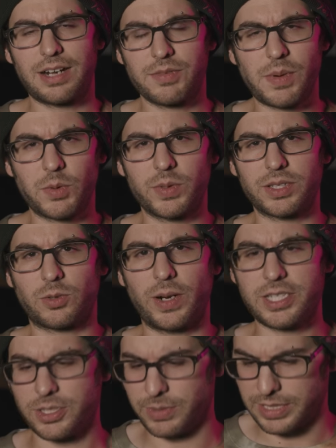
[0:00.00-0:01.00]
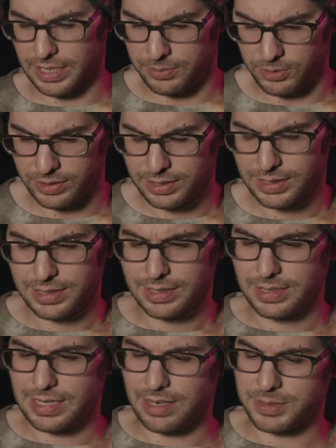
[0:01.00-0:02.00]
I don't remember what the question was anymore.
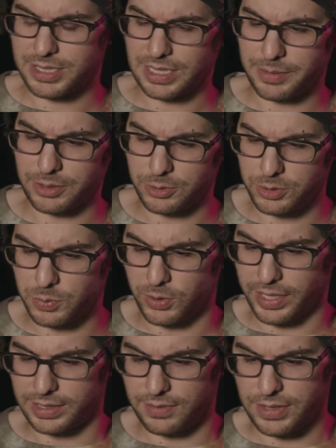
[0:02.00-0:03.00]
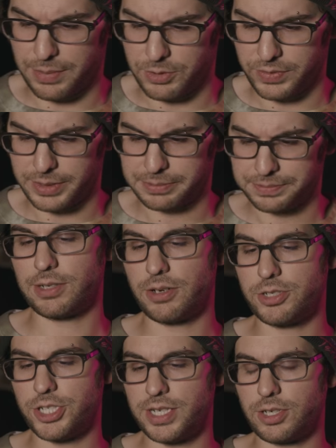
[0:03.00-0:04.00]
Now I'm just thinking about Oldboy. I love that movie.
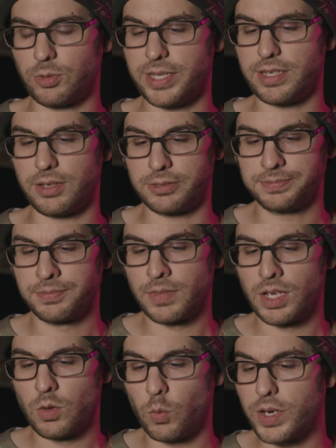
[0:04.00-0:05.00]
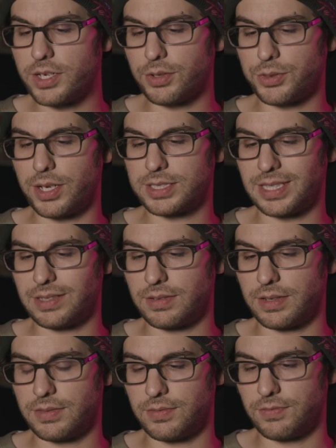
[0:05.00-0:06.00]
Caro G. Carrillo. What are your thoughts
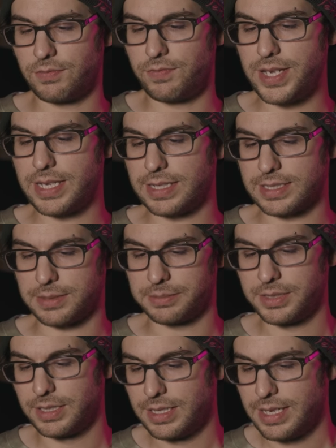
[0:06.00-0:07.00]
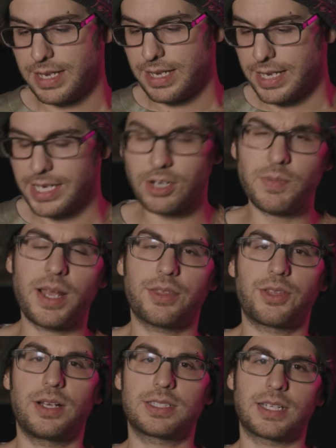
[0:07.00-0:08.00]
on veganism? Here are my
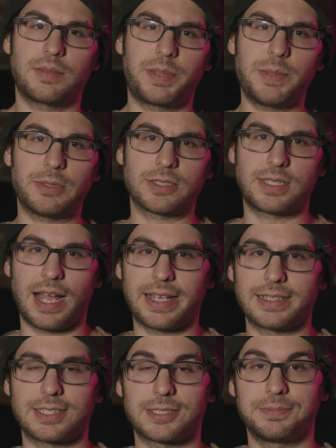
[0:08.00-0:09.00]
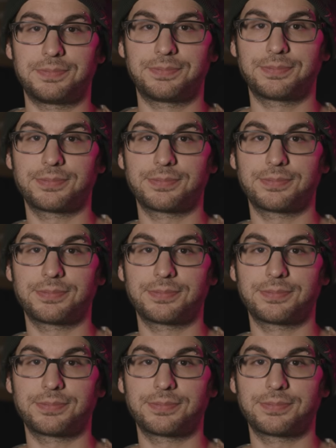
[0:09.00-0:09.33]
thoughts on people's diets.